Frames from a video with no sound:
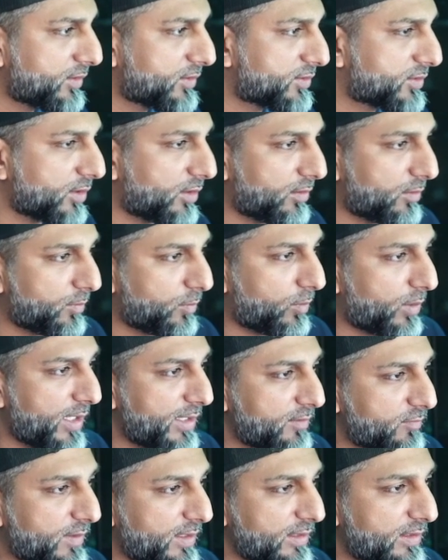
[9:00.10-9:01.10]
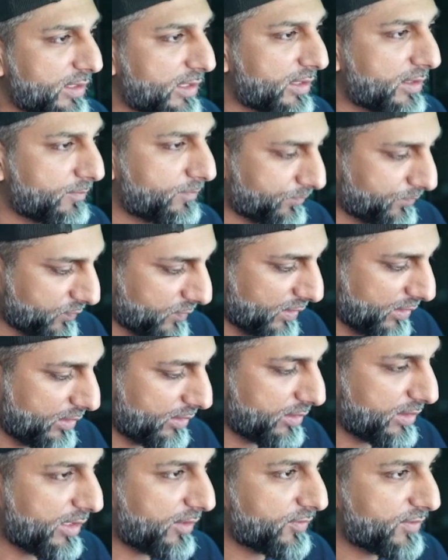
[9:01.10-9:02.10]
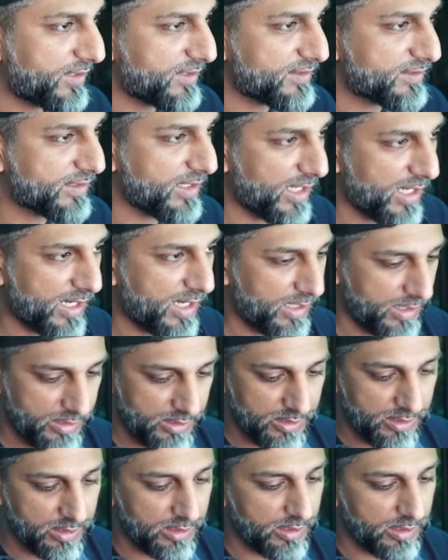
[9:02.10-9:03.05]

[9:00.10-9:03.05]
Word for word: So white right there. Now this guy,